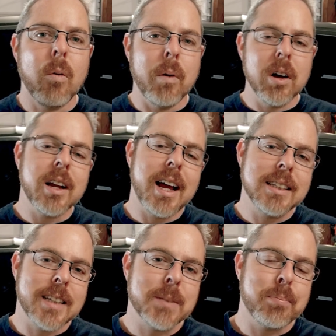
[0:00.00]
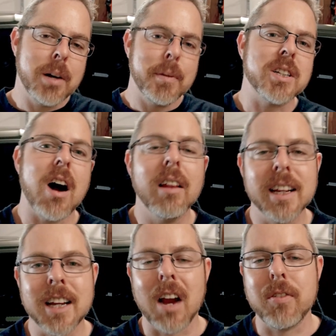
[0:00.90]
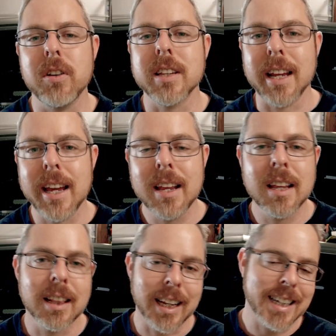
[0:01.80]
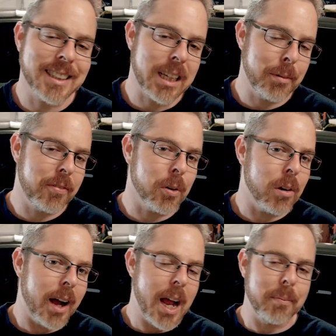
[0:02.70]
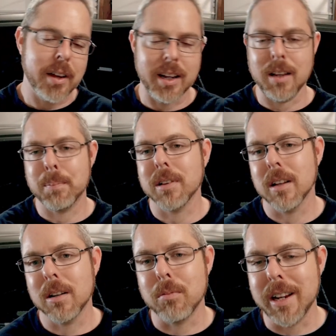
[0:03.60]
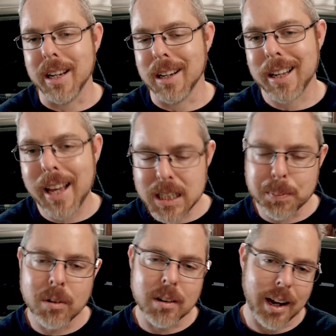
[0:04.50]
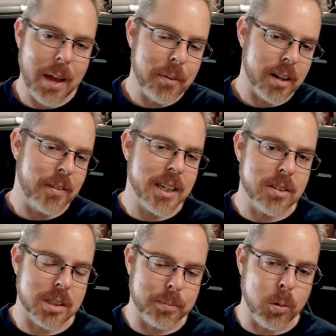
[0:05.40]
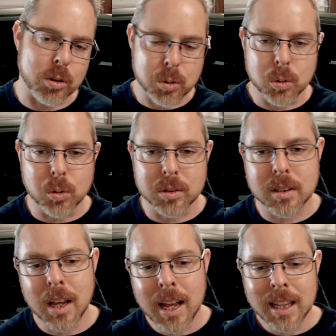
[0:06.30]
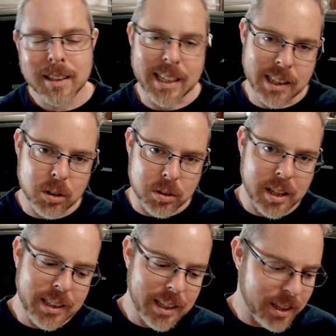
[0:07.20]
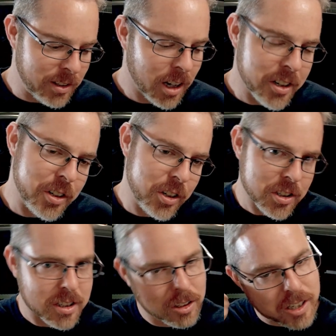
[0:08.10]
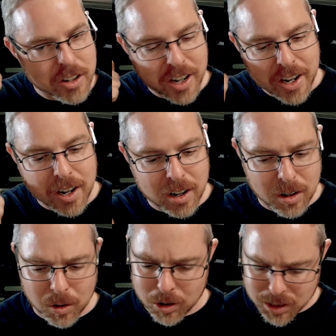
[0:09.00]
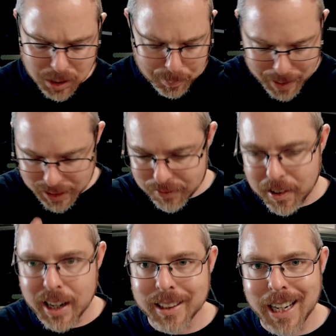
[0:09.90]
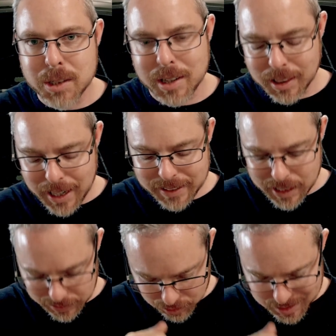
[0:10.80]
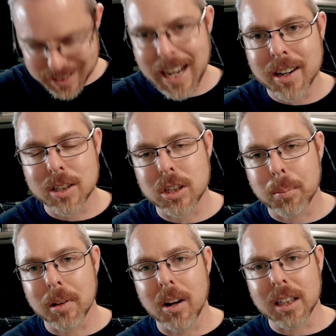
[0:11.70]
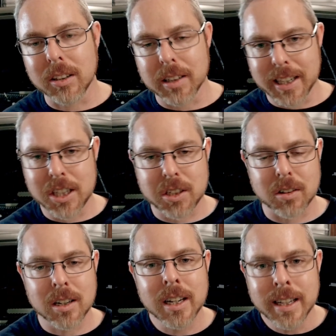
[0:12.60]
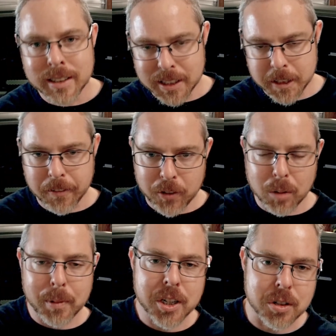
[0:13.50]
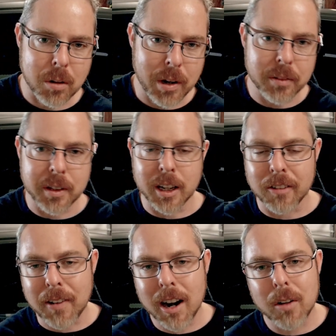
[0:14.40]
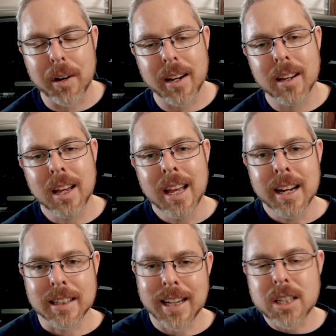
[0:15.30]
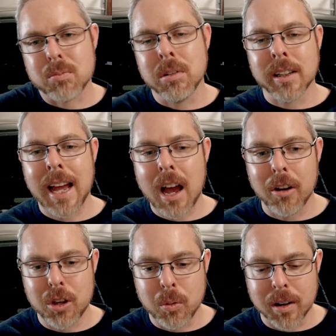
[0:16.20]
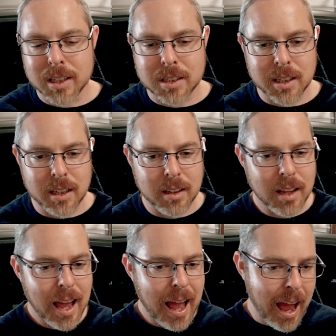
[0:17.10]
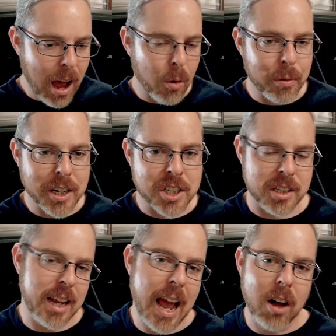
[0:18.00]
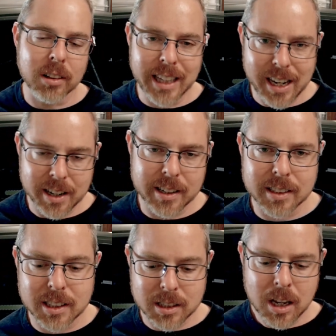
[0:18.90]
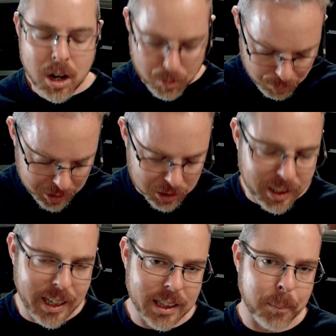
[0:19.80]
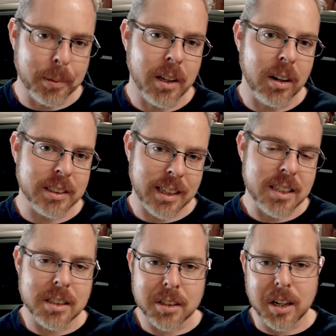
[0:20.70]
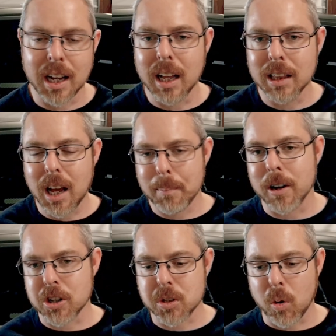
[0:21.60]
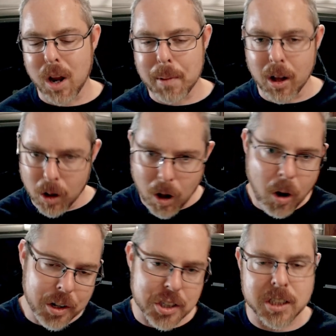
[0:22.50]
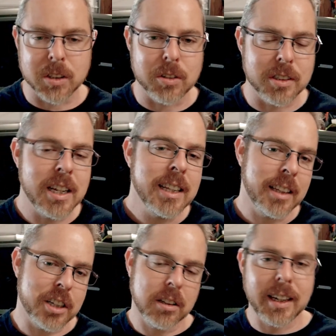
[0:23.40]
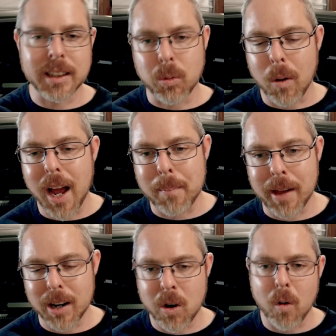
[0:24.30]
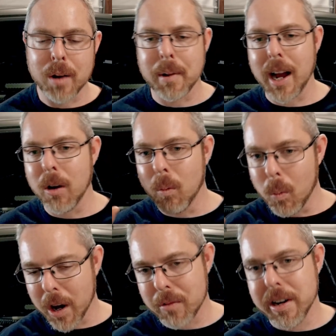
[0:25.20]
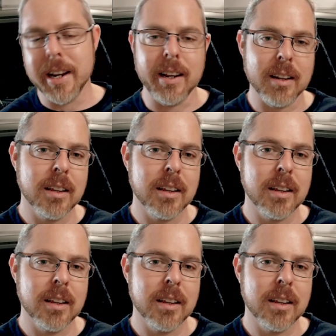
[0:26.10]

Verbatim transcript: Well, guys, that's pretty much all I got for you today. Like I said before, I am not a plug reading expert. I am going to invest in some more tools and a little thing that the doctor used to look in your ear, or some kind of magnifying glass with light that can look down into the plug a little easier to see the fuel mixture around the uh, fire ring, because that's really how you want to see how rich and how lean it is. It's really looking at the plug. So that's going to tell you a lot better story about all your cylinders than just looking at the wide band going by one reading.